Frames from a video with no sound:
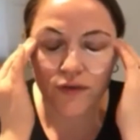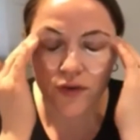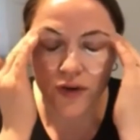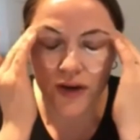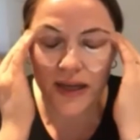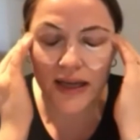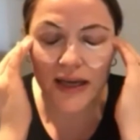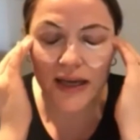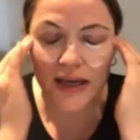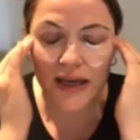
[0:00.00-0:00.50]

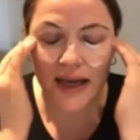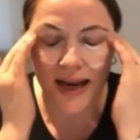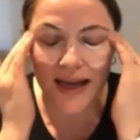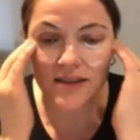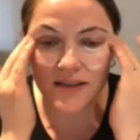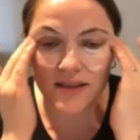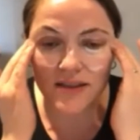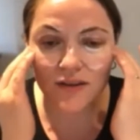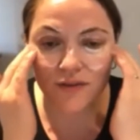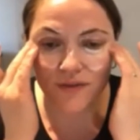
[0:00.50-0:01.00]
fully
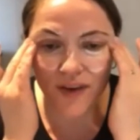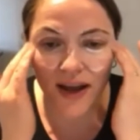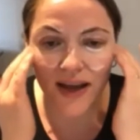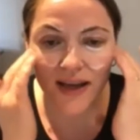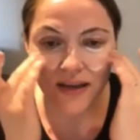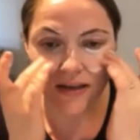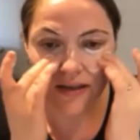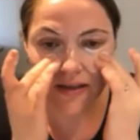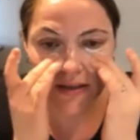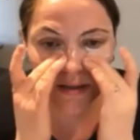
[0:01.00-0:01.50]
cleansed
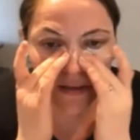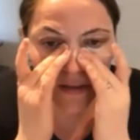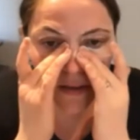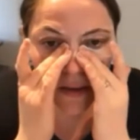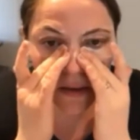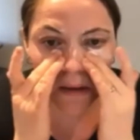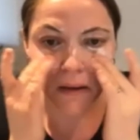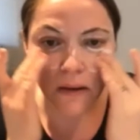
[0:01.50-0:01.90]
face,